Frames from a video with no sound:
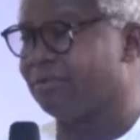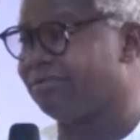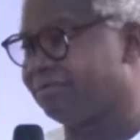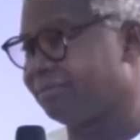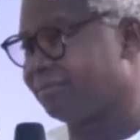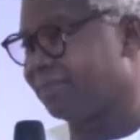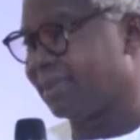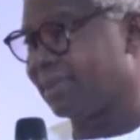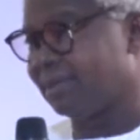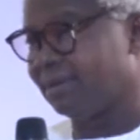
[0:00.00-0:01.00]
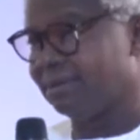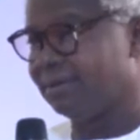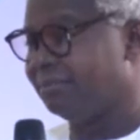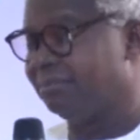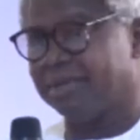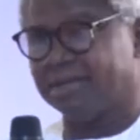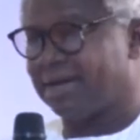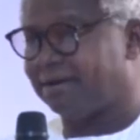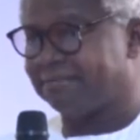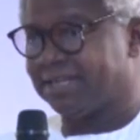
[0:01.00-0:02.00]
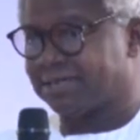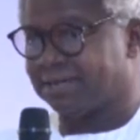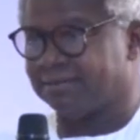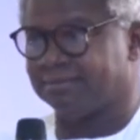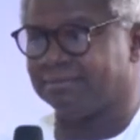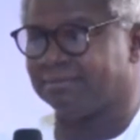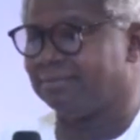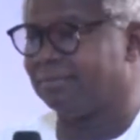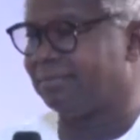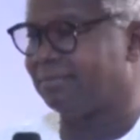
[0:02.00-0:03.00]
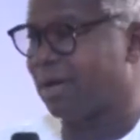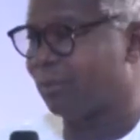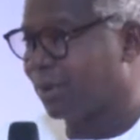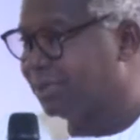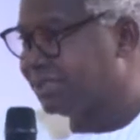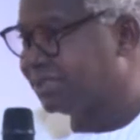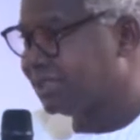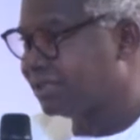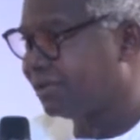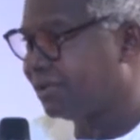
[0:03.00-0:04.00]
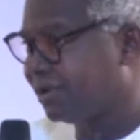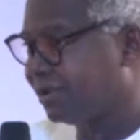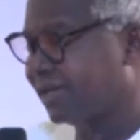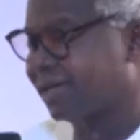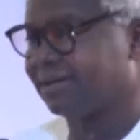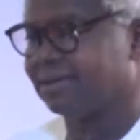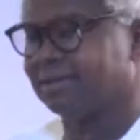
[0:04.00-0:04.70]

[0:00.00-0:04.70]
of being afflicted by one disease or the other.